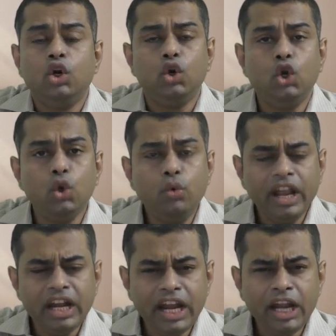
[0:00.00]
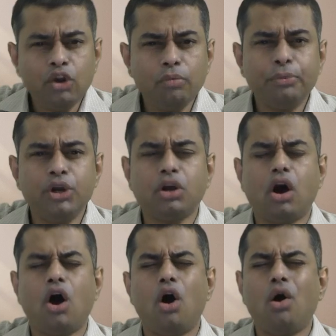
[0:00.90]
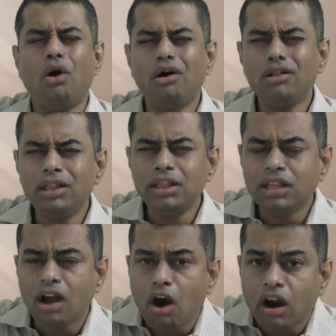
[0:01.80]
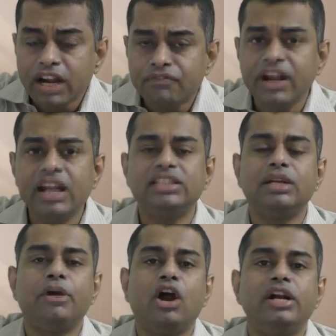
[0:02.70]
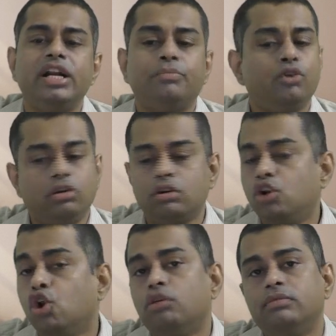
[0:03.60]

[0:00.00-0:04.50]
Do I need to put all the audit findings in my audit report? No.